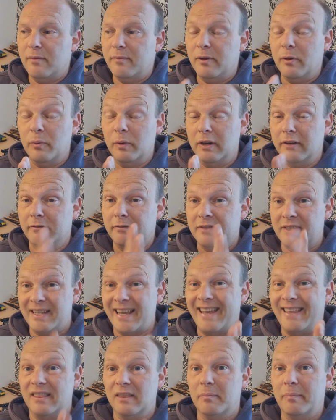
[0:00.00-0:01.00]
you will have
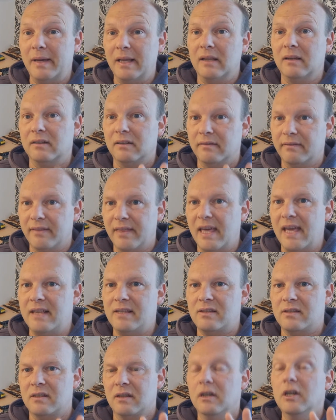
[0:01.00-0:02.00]
seen the build of
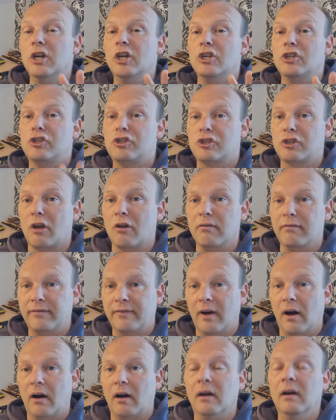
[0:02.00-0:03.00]
this so
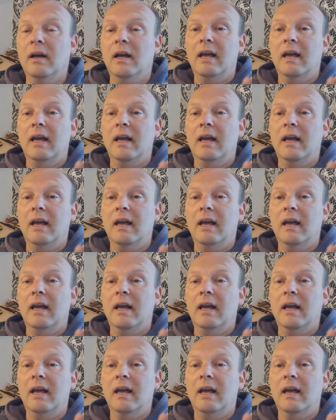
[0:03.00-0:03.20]
far.